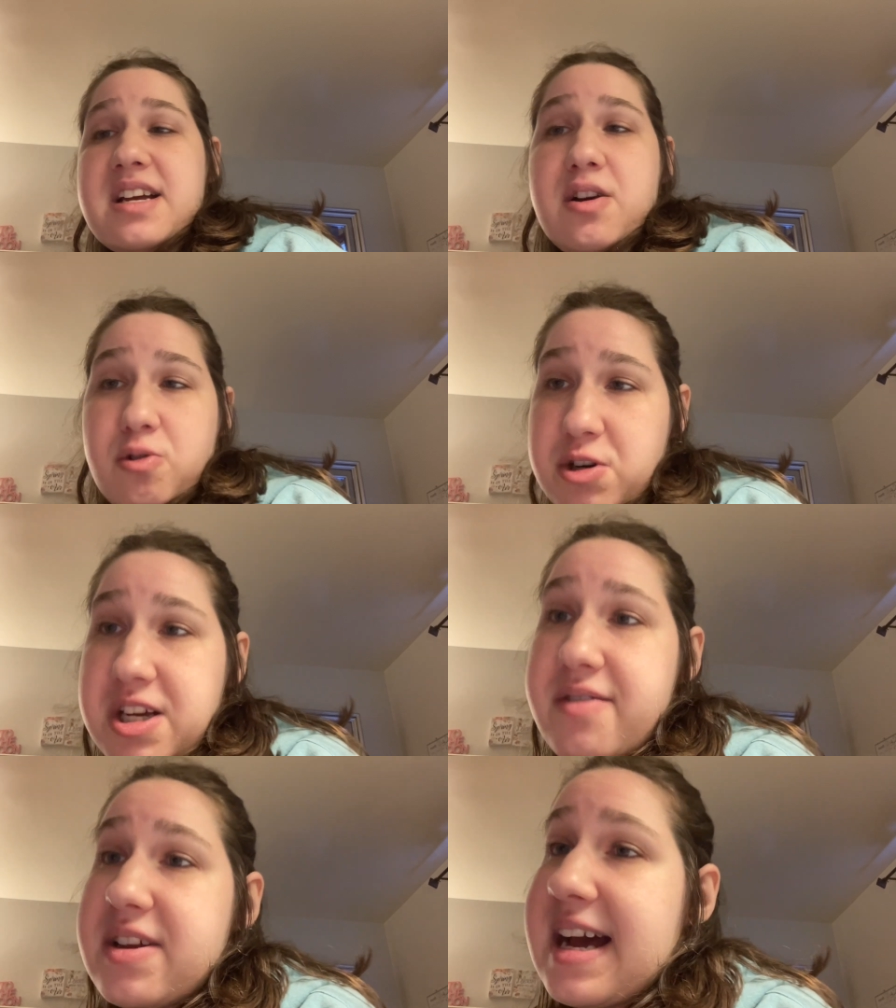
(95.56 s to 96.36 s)
Or
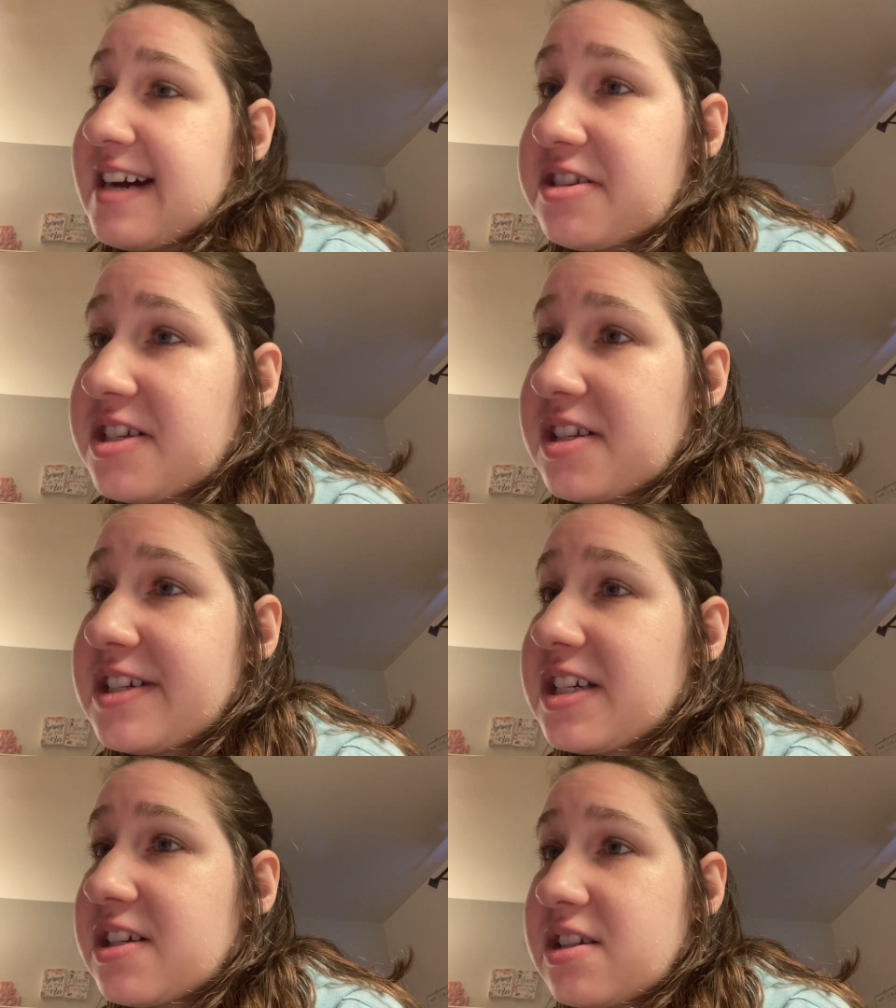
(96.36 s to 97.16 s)
even ask this
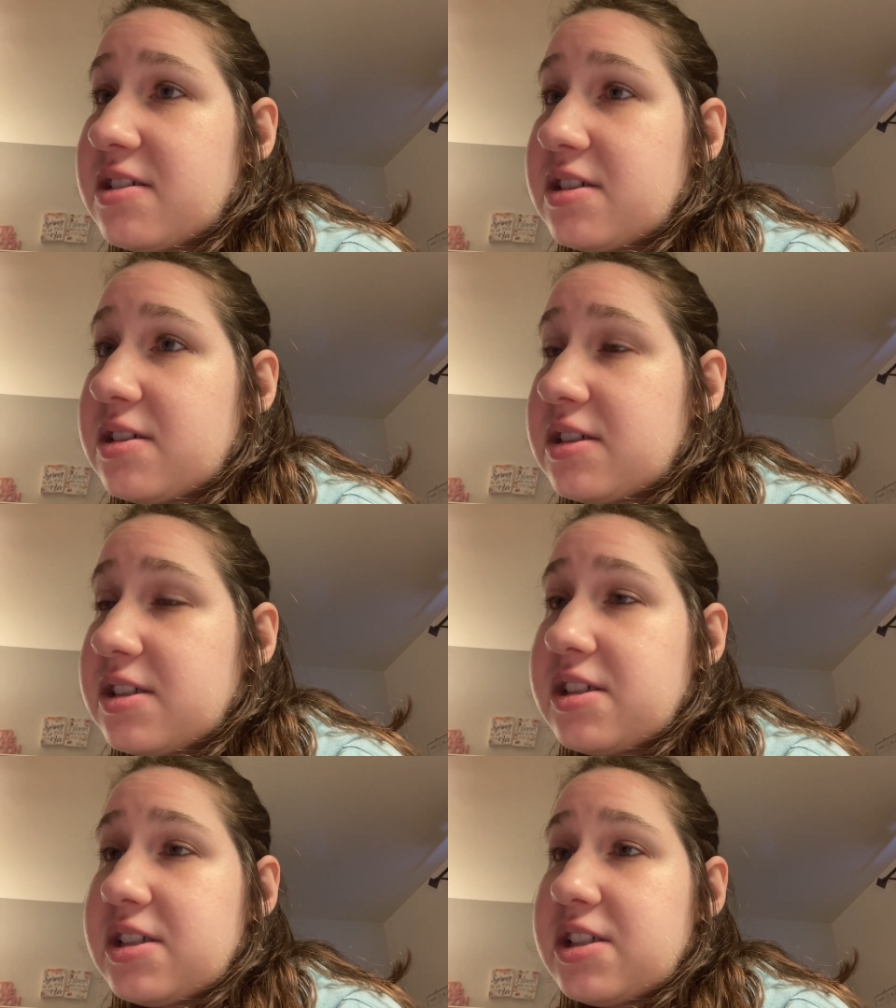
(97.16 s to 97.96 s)
link.
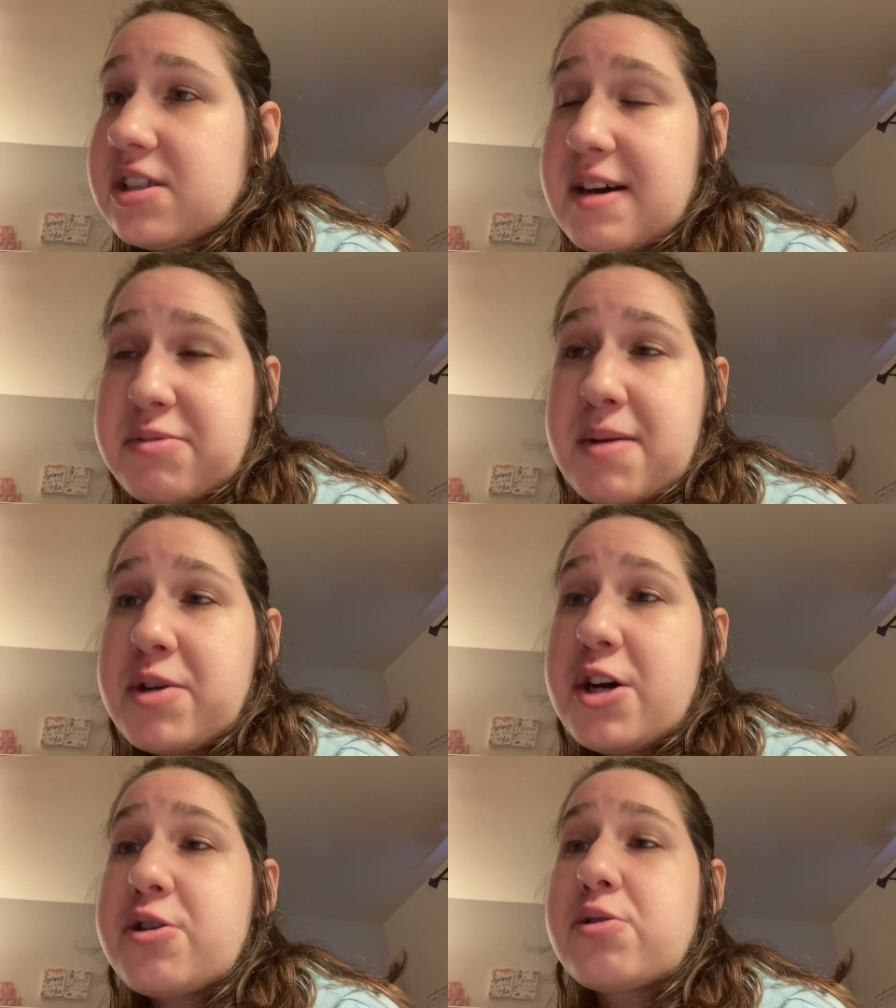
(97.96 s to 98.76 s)
Let them
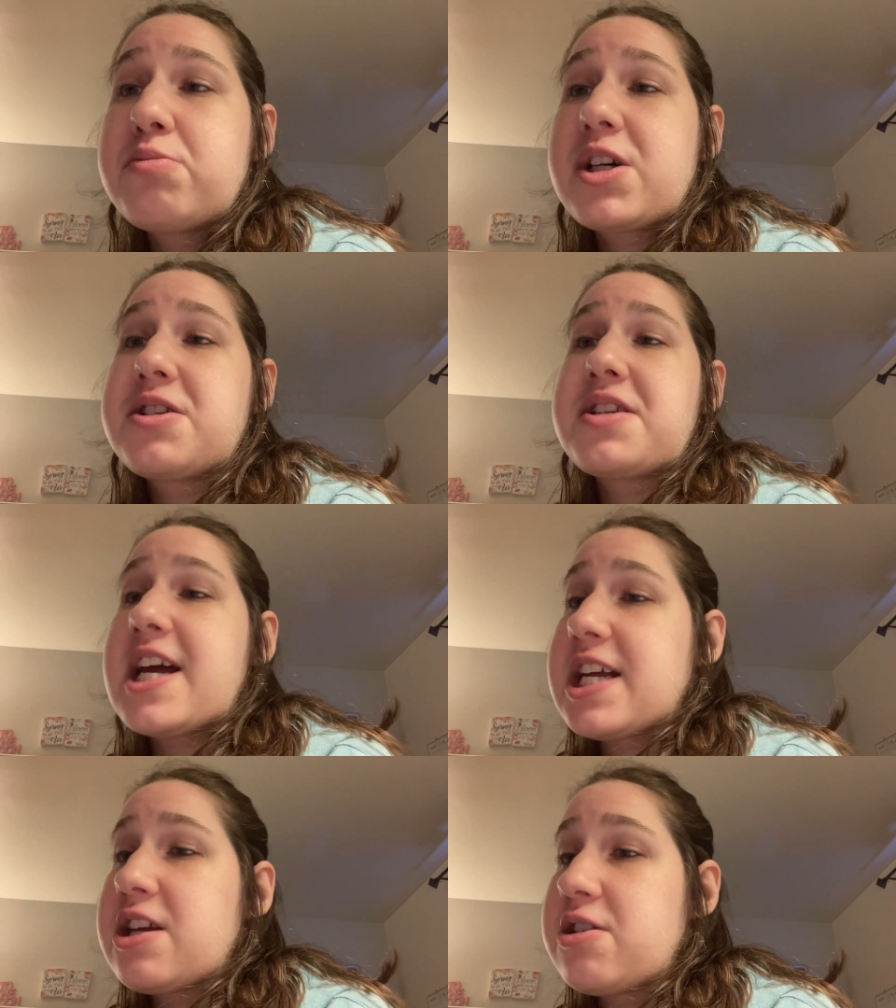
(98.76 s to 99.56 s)
know, because
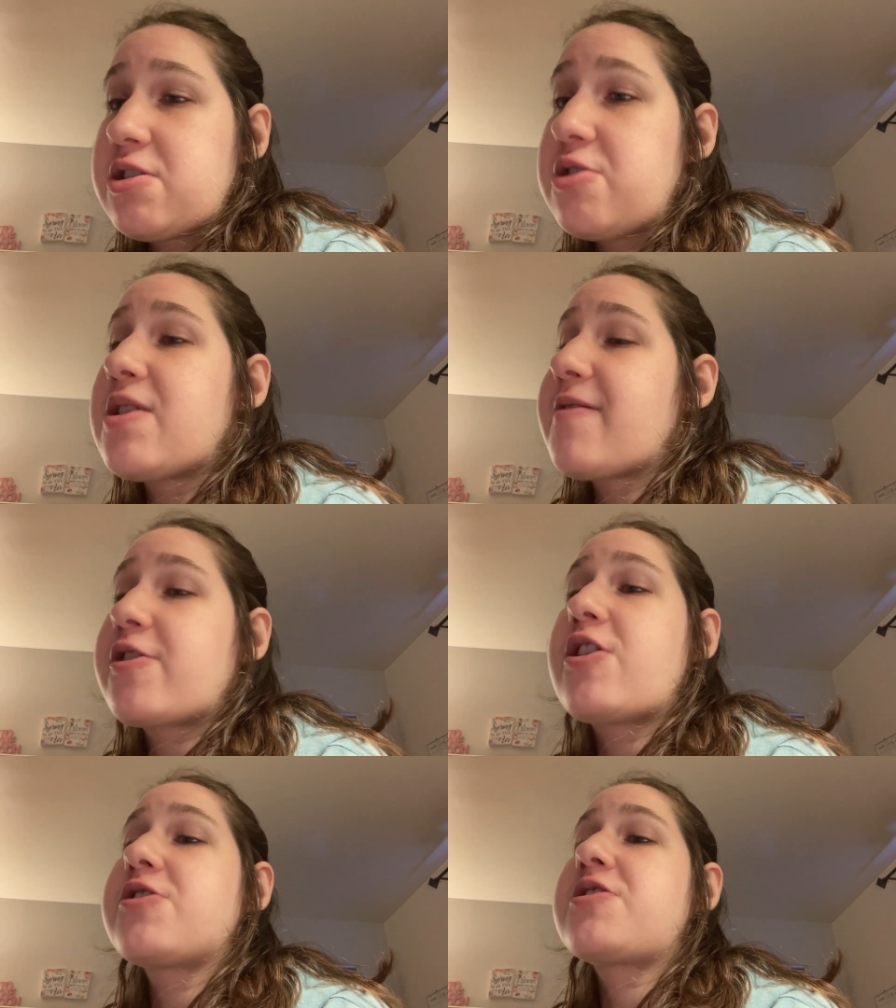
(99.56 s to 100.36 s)
they do have a
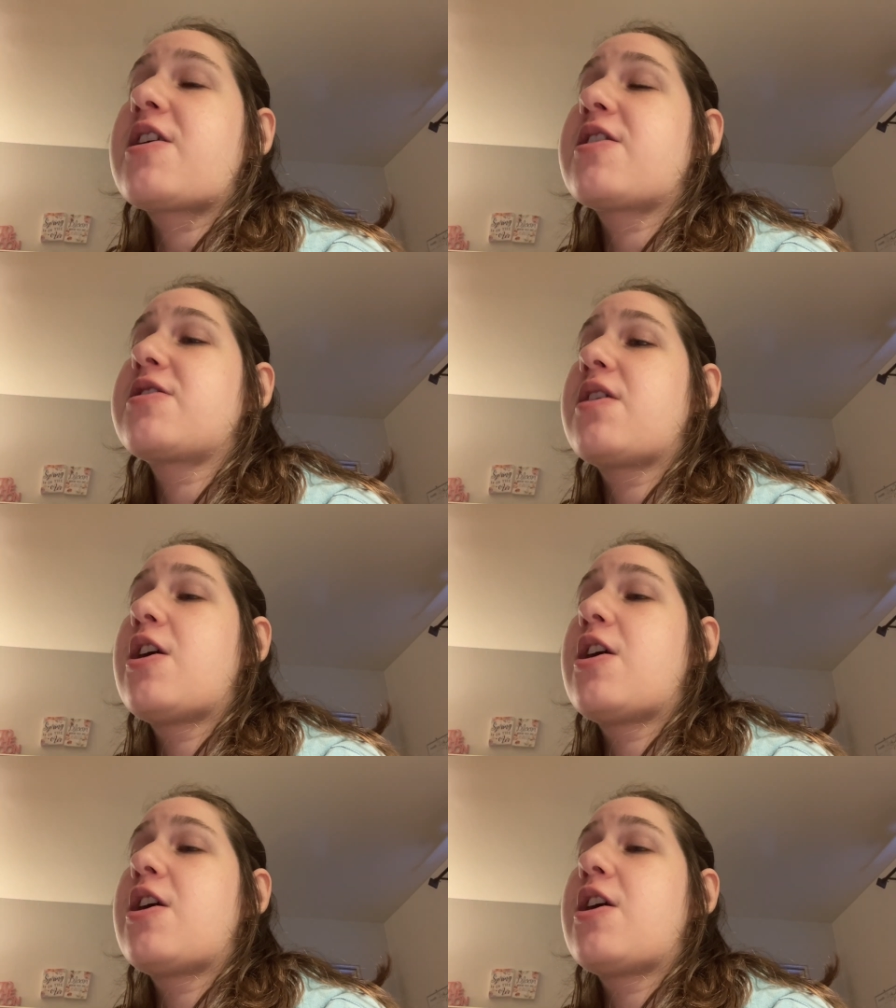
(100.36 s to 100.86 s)
car share